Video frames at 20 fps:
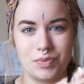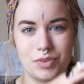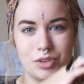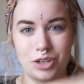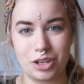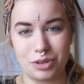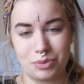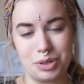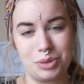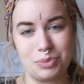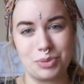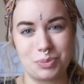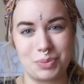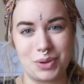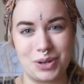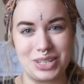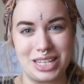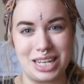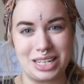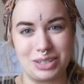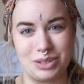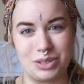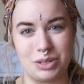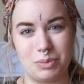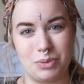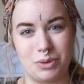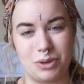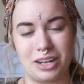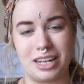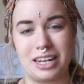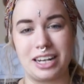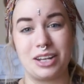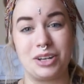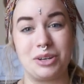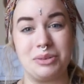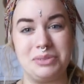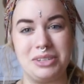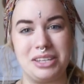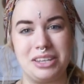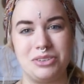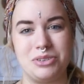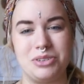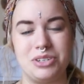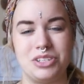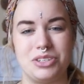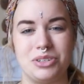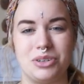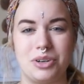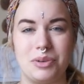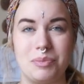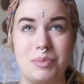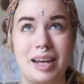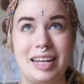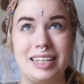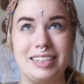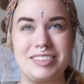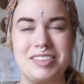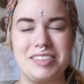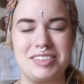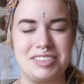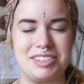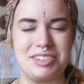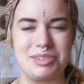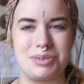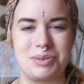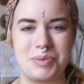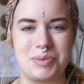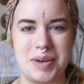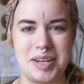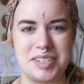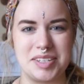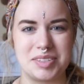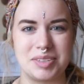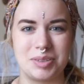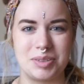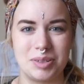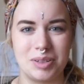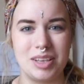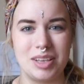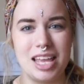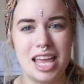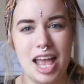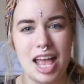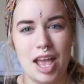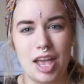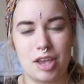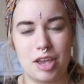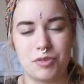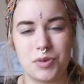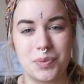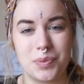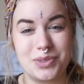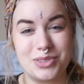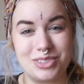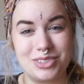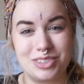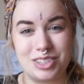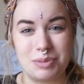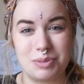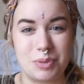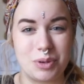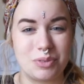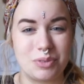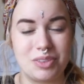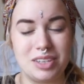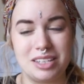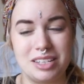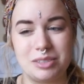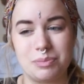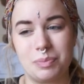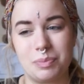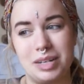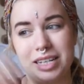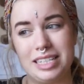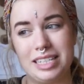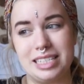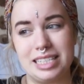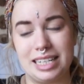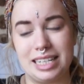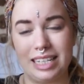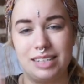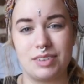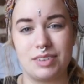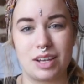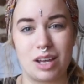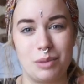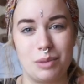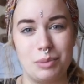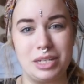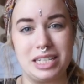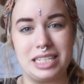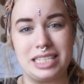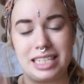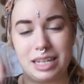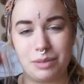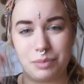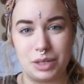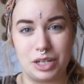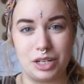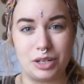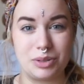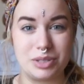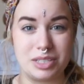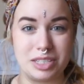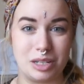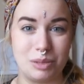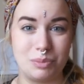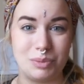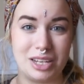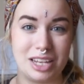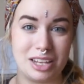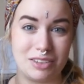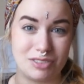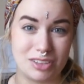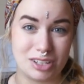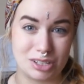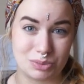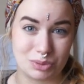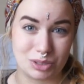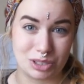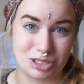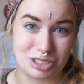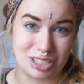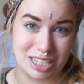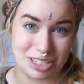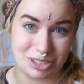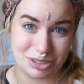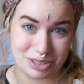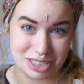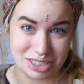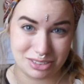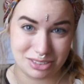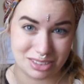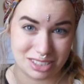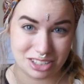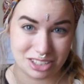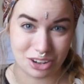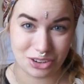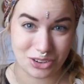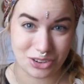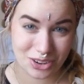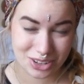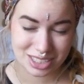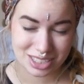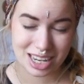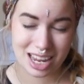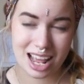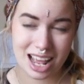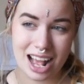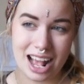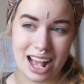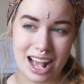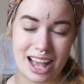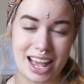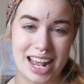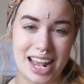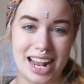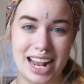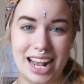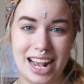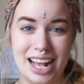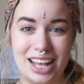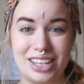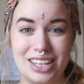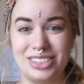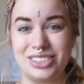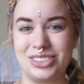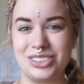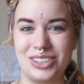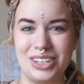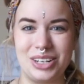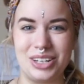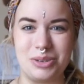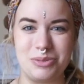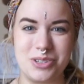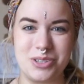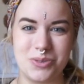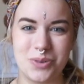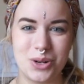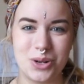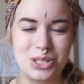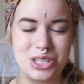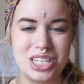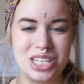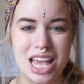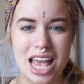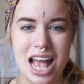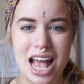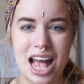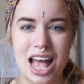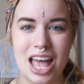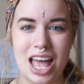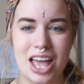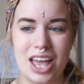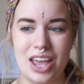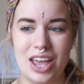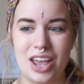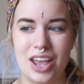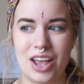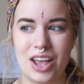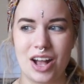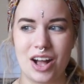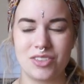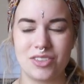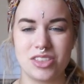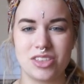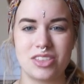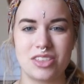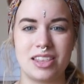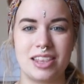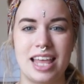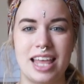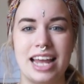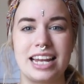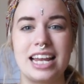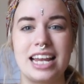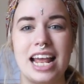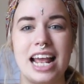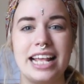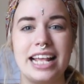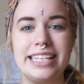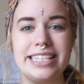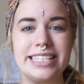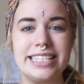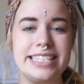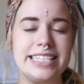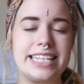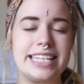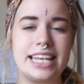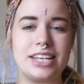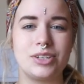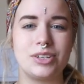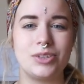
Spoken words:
You can read more about that on the blog, and I hope that you enjoyed my little zero waste haul. If you want to see more of these, please leave a comment down below. Tell me if this was in your interest or not. I surely hope it was. Other than that, stay